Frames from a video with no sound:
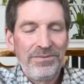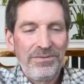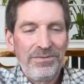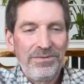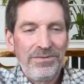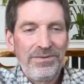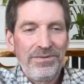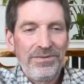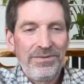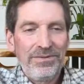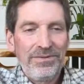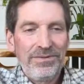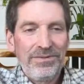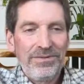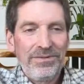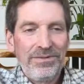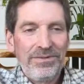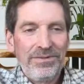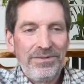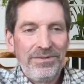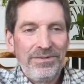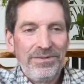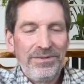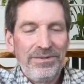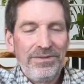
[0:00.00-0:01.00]

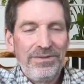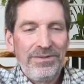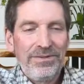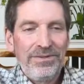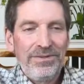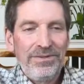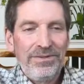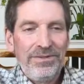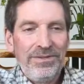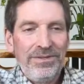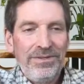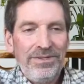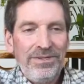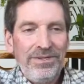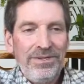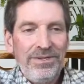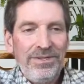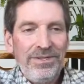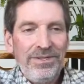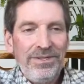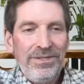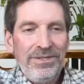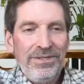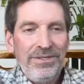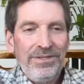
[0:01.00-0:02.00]

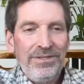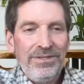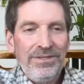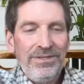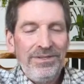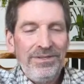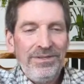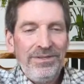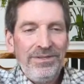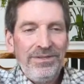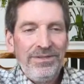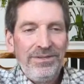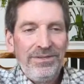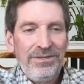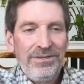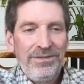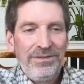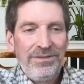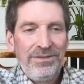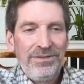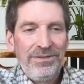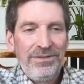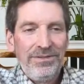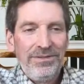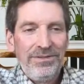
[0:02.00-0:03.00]

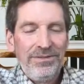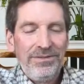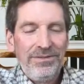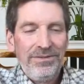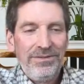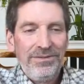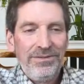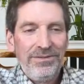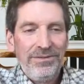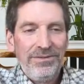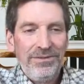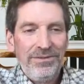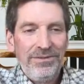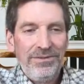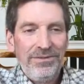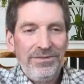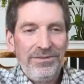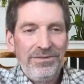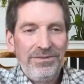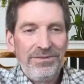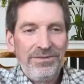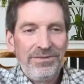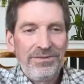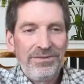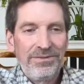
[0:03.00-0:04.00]

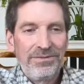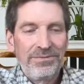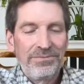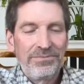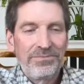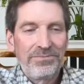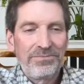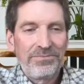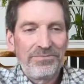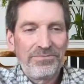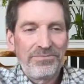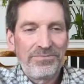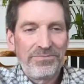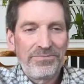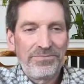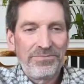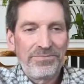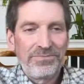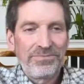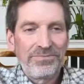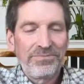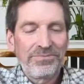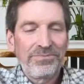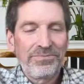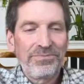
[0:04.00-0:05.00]

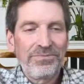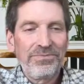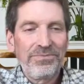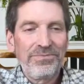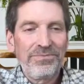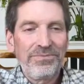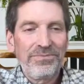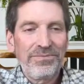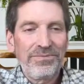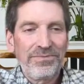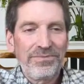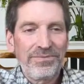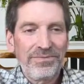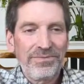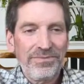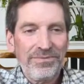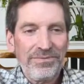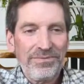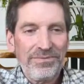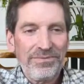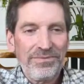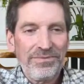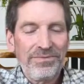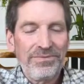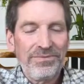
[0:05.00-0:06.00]

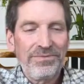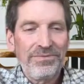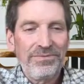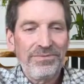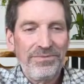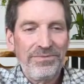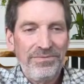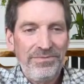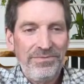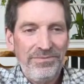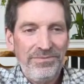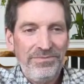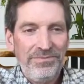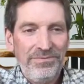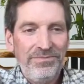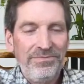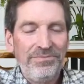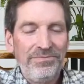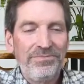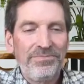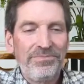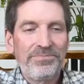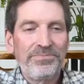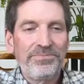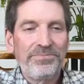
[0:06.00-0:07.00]

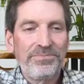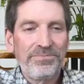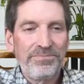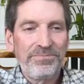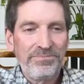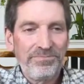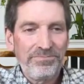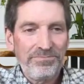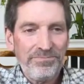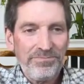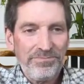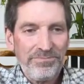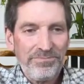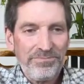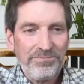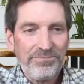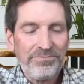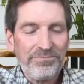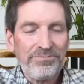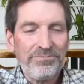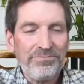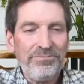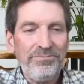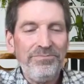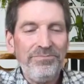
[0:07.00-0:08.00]
[no speech]